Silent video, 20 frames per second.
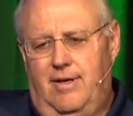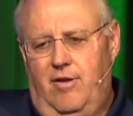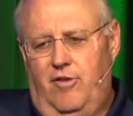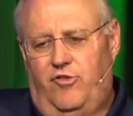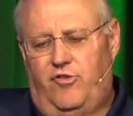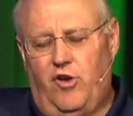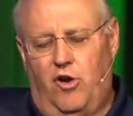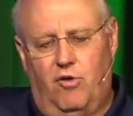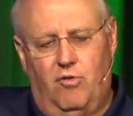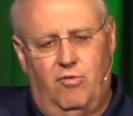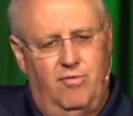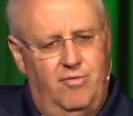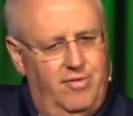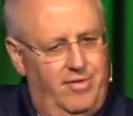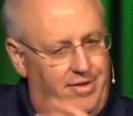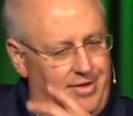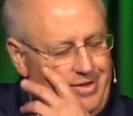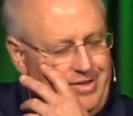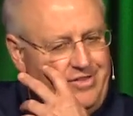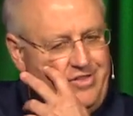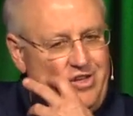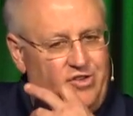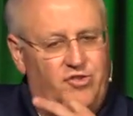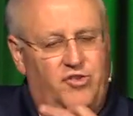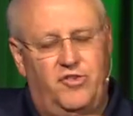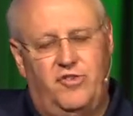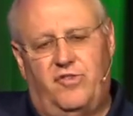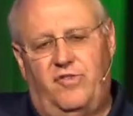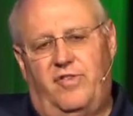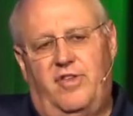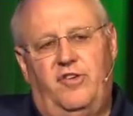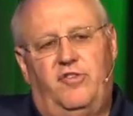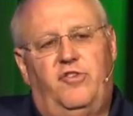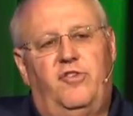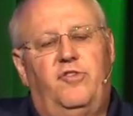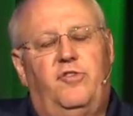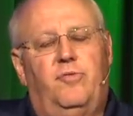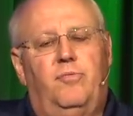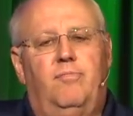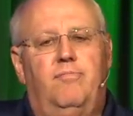So this is, this
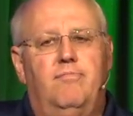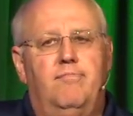is,